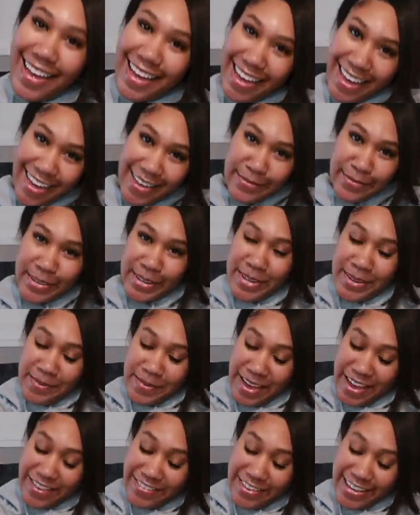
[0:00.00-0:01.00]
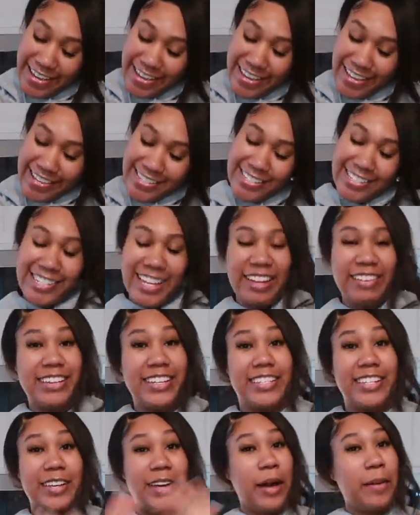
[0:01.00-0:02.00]
Hey Bricky babies, so
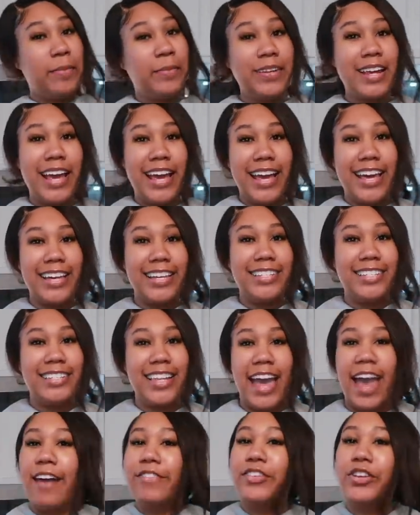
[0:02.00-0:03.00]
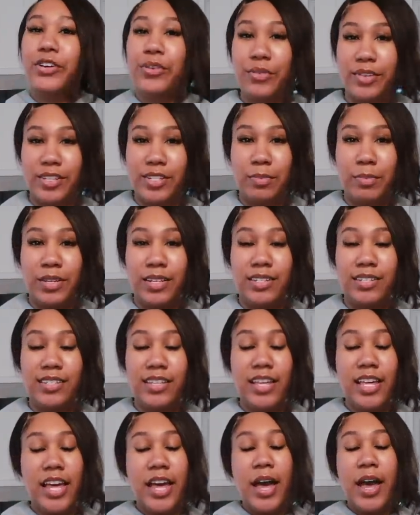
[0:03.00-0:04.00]
it's a couple days after Christmas
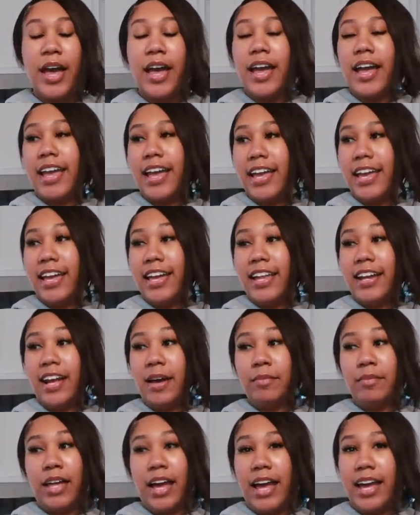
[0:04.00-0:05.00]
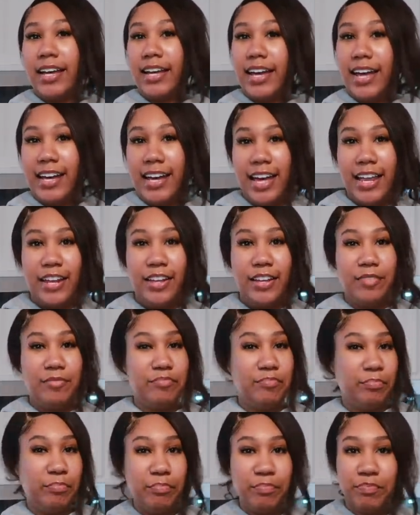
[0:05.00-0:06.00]
and I'm like, I gotta
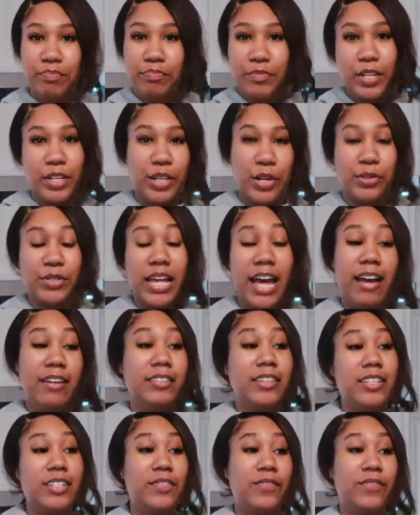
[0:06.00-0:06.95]
close out this